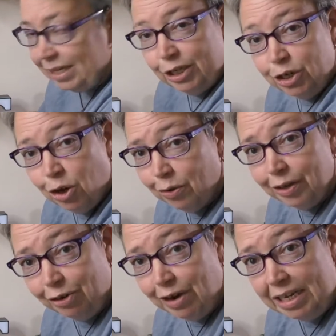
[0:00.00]
it's
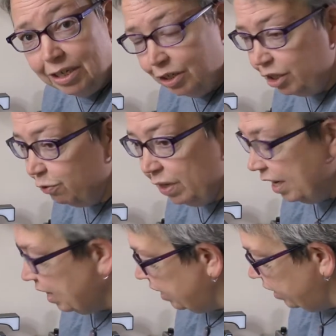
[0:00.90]
not the greatest
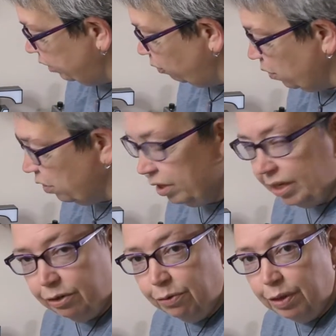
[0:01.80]
ukulele in the
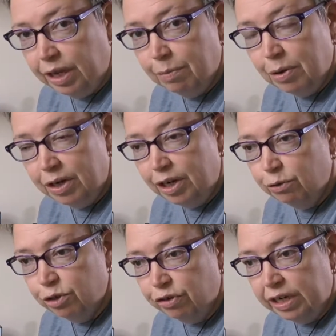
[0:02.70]
world. I don't think putting
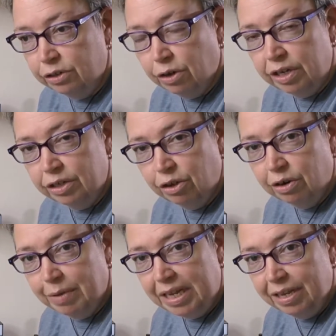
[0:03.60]
new strings on it is
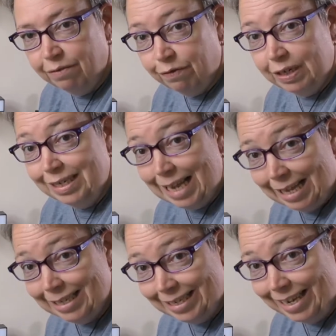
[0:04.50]
going to make it
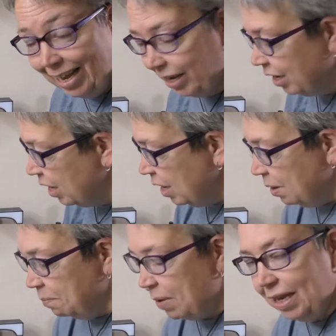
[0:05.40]
fantastic,
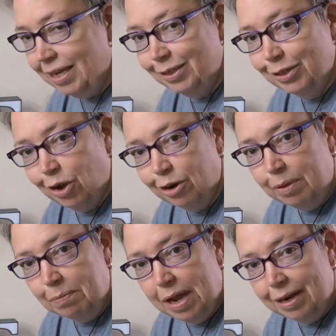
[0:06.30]
but it's got to
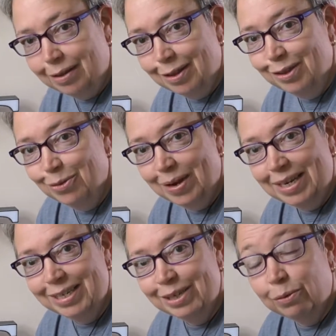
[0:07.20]
be better than the
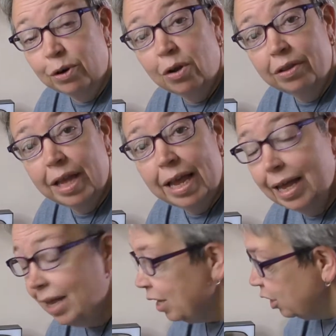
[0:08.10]
ones that were on
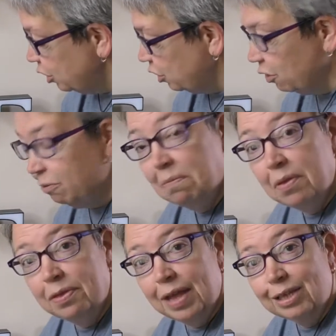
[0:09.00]
there. So
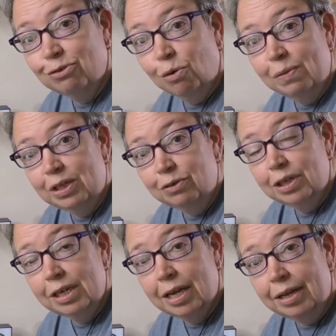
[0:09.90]
that's what we'll do
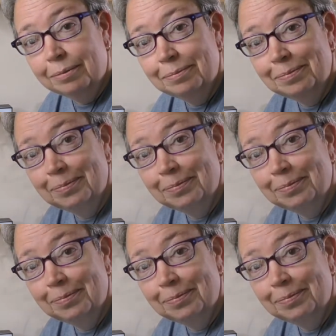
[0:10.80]
today.